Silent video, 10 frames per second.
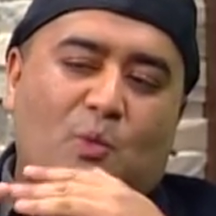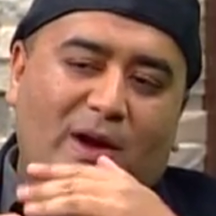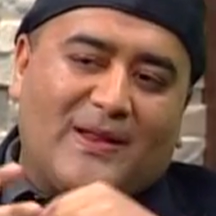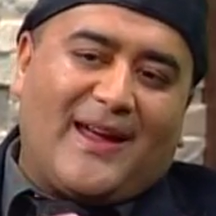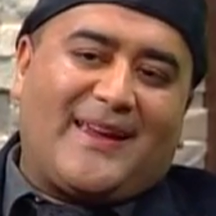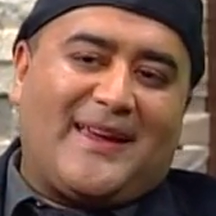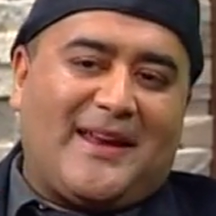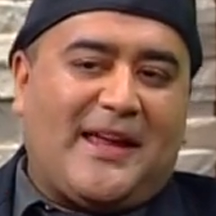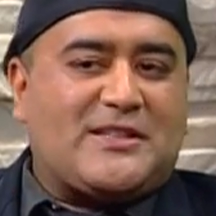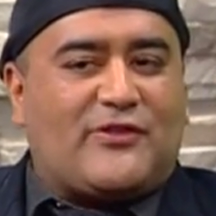we like
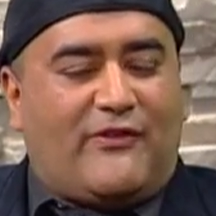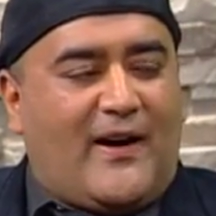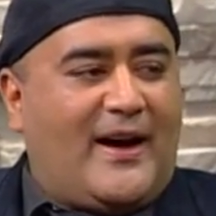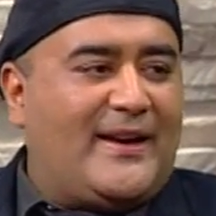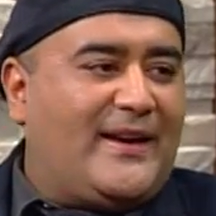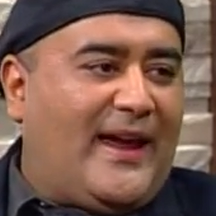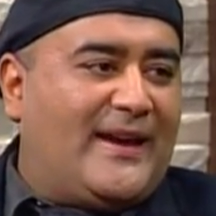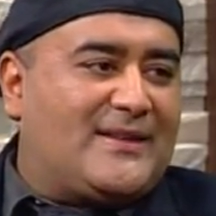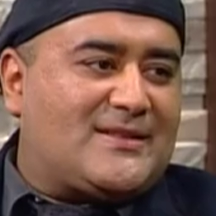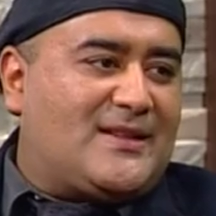it it's fun yeah, and
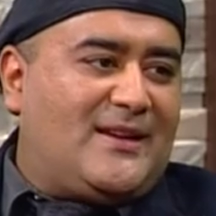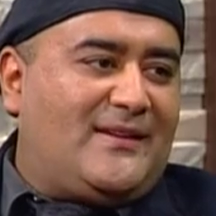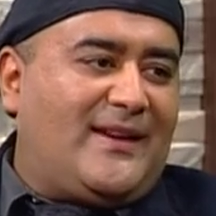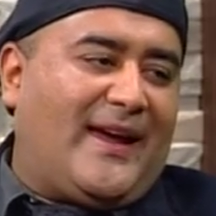it's, it's funky yeah,